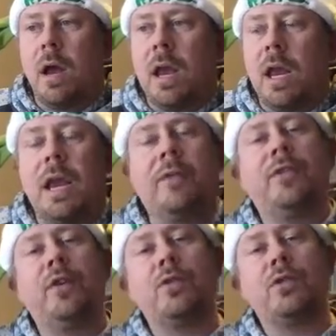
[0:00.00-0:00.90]
if
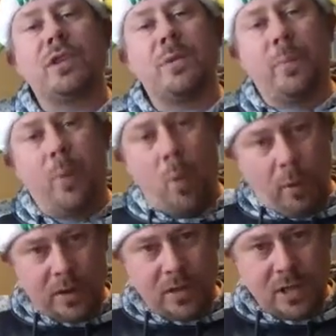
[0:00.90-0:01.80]
you
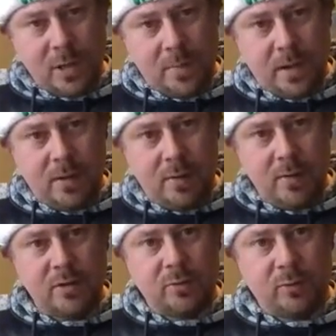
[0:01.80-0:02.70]
support somebody
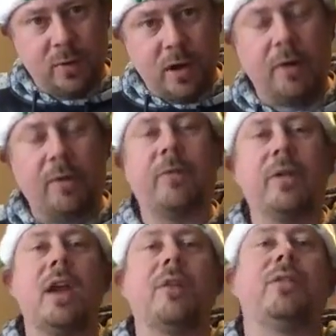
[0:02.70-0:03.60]
or
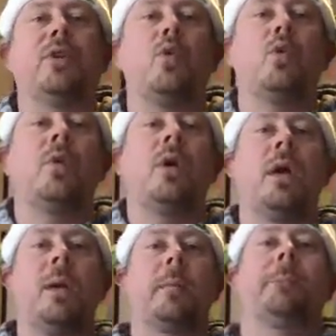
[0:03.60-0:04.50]
if you
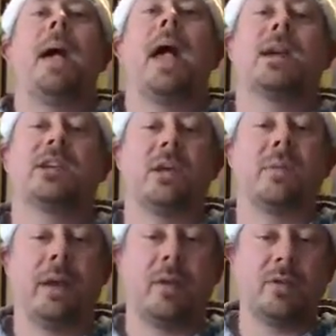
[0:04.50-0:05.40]
back
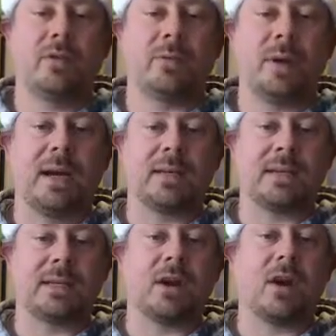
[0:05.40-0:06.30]
somebody who's
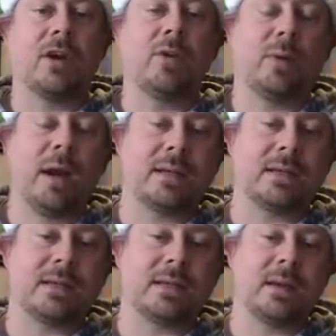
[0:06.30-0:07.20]
racist, are you
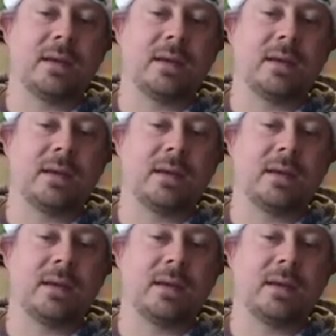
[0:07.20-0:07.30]
racist?